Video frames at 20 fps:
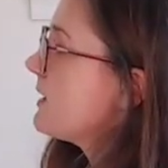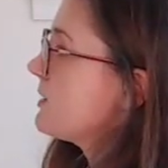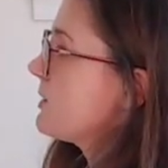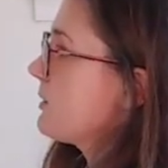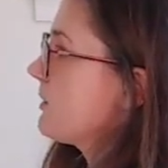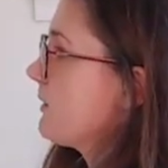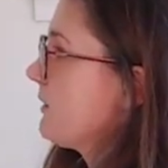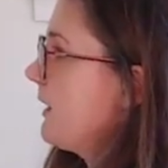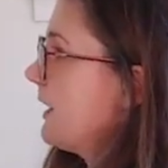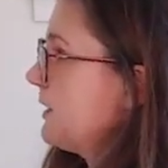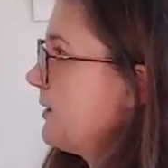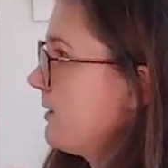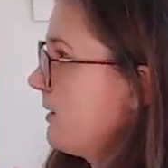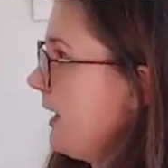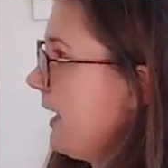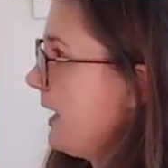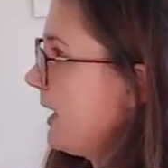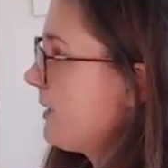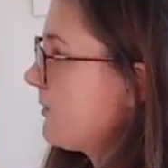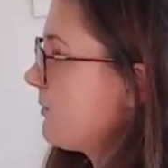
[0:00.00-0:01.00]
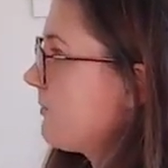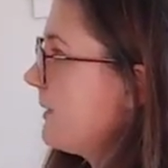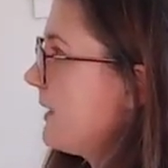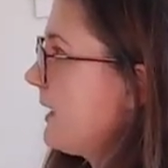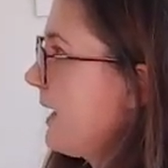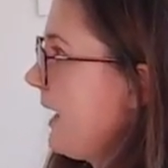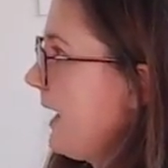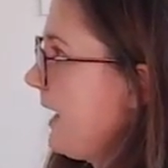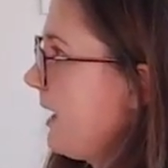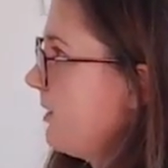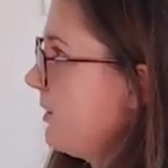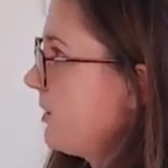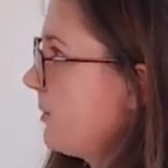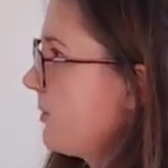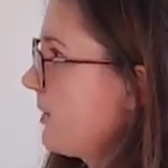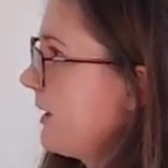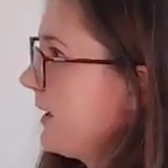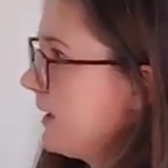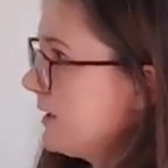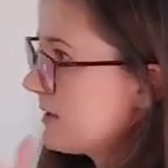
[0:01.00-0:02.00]
to let your head
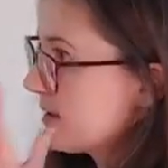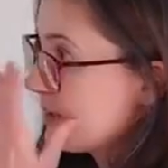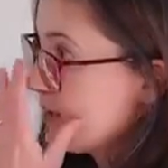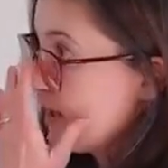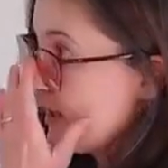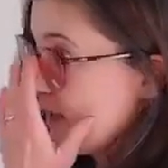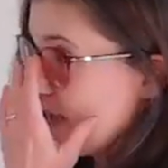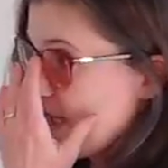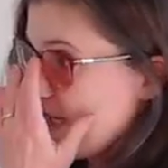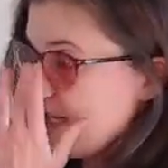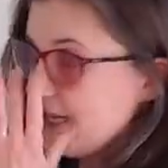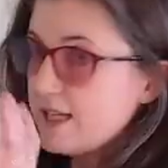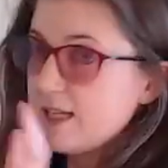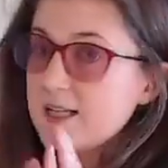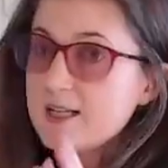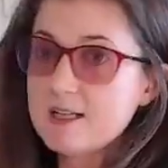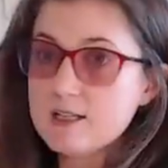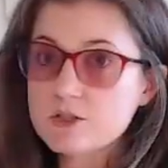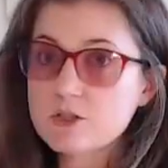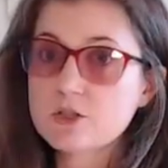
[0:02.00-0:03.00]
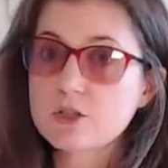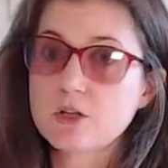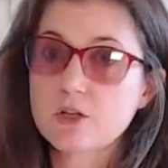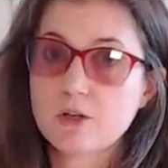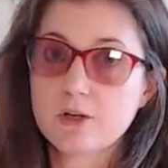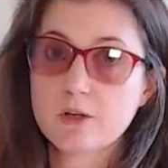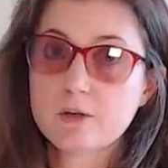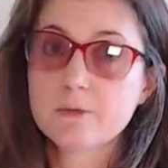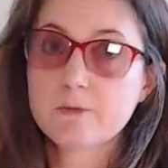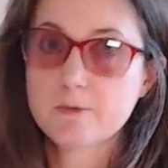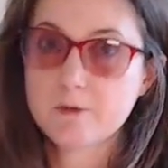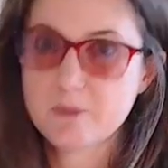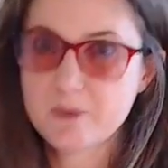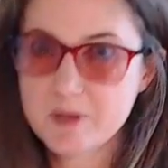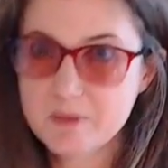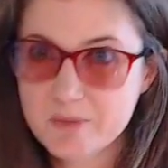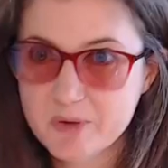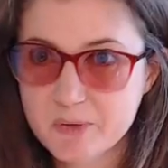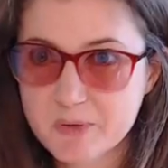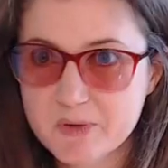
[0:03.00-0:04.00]
recalibrate. It is good for
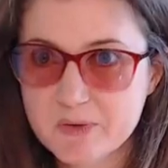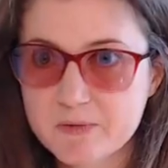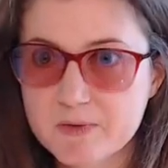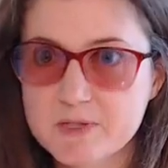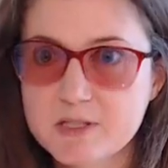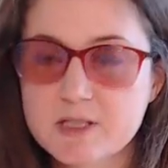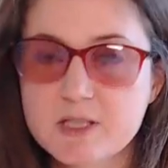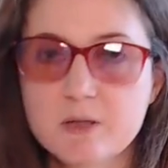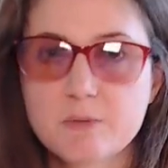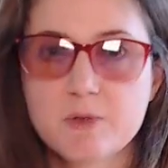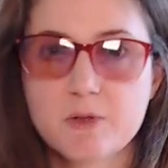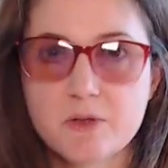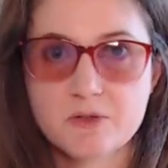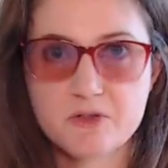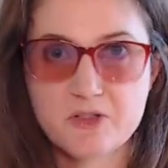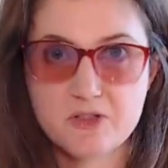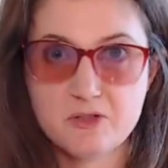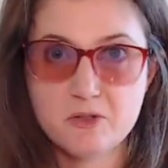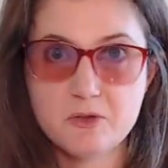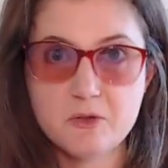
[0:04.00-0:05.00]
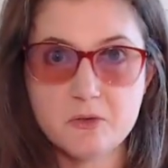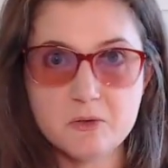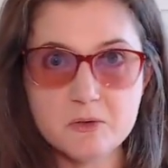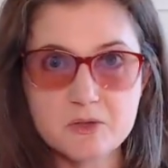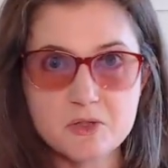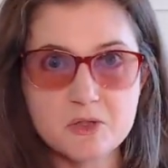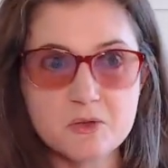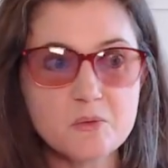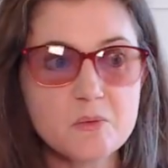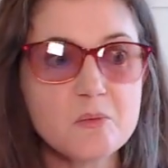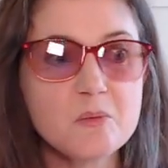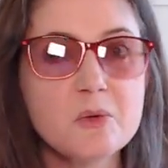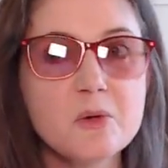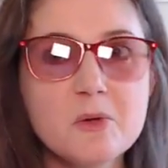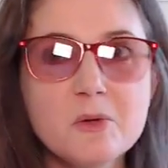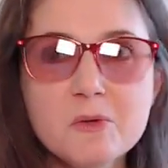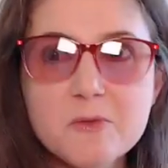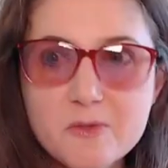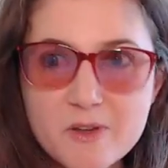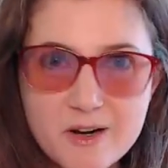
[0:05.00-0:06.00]
people with vestibular to
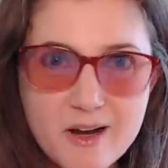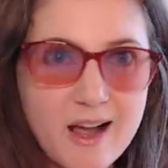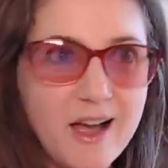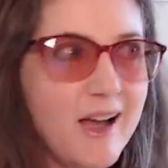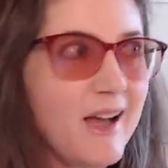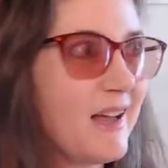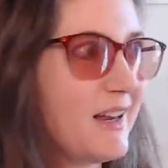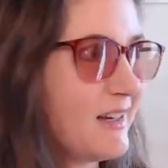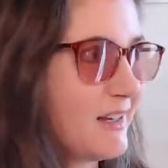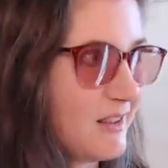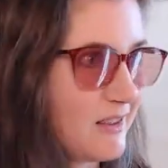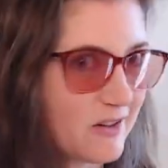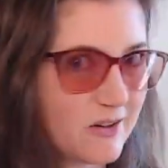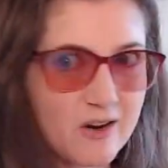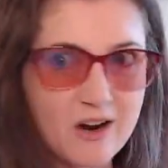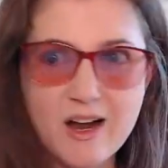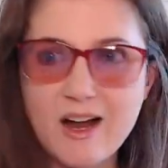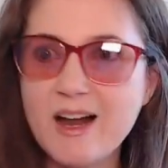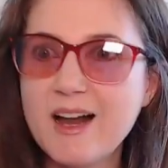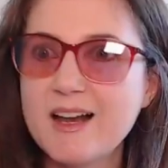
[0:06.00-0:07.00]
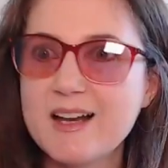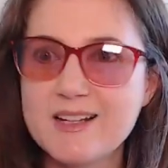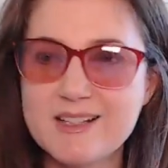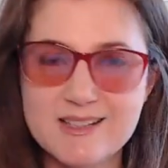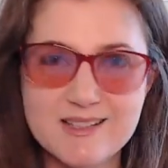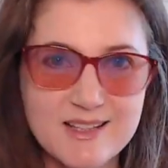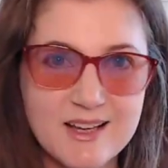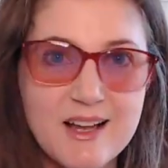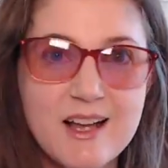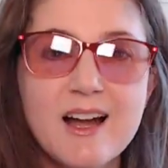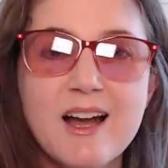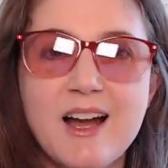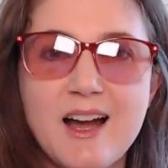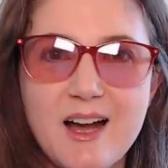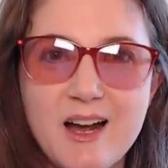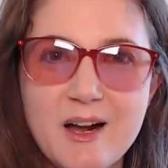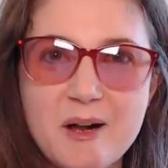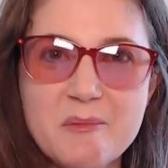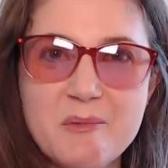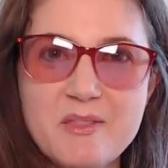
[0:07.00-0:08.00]
move their head and their eyes,
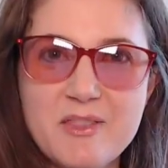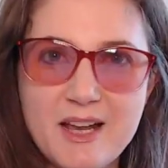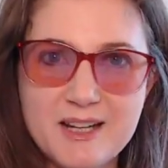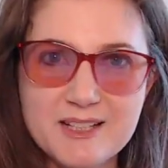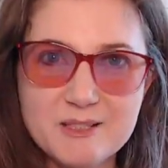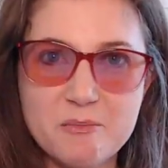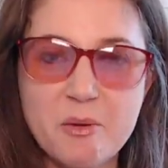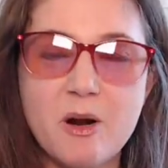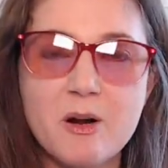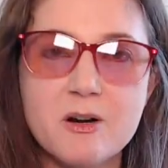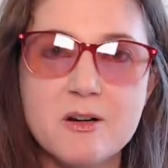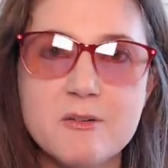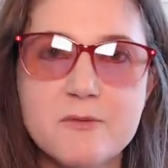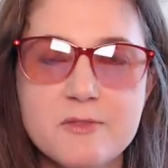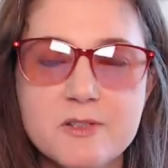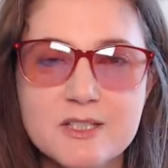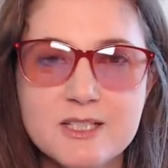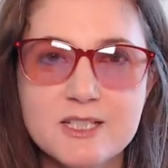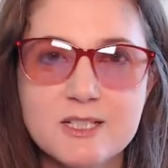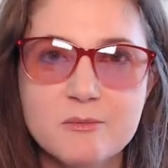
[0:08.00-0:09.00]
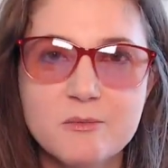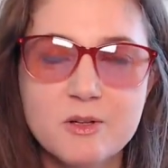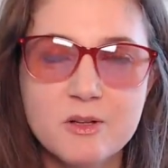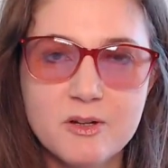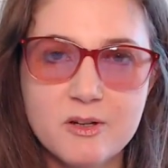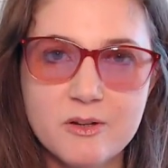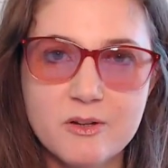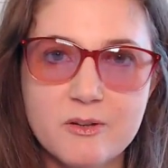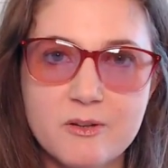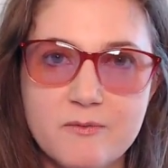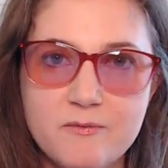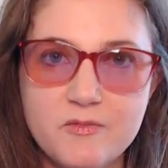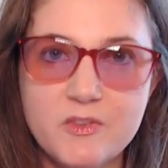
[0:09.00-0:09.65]
and that's part of vestibular